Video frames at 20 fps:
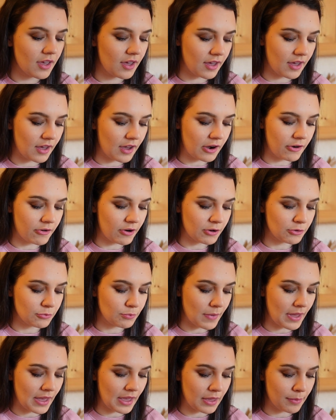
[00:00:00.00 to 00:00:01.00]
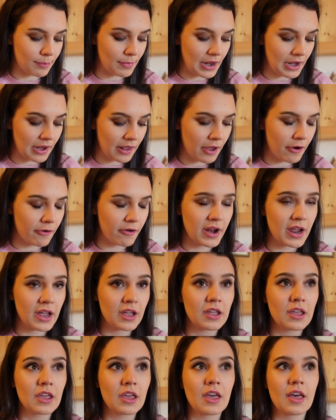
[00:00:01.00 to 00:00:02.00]
around my belly area,
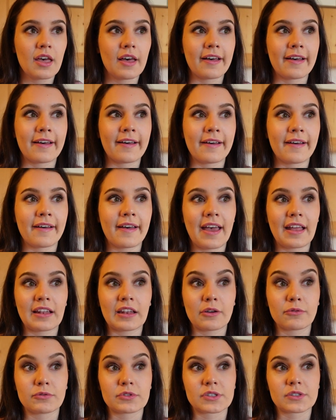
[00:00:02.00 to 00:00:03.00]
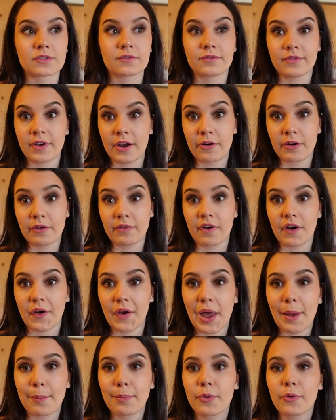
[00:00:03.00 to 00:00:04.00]
and I was very, very
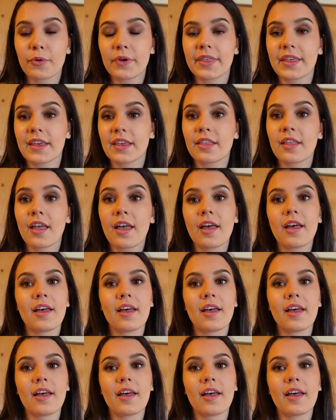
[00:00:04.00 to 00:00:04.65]
happy with it,